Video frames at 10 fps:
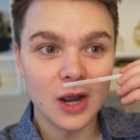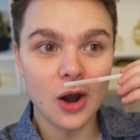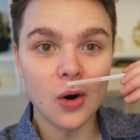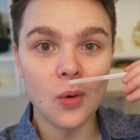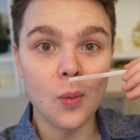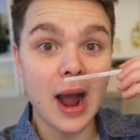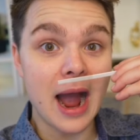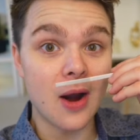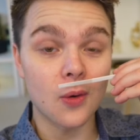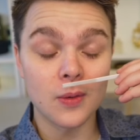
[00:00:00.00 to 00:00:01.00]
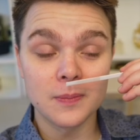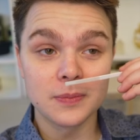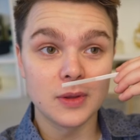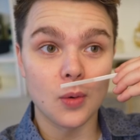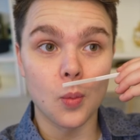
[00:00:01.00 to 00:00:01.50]
Oh, wow.
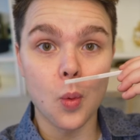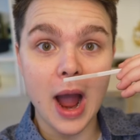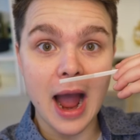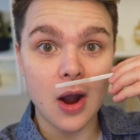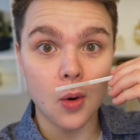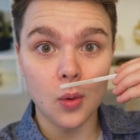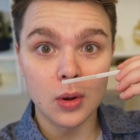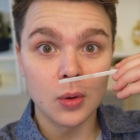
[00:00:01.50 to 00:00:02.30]
Wow.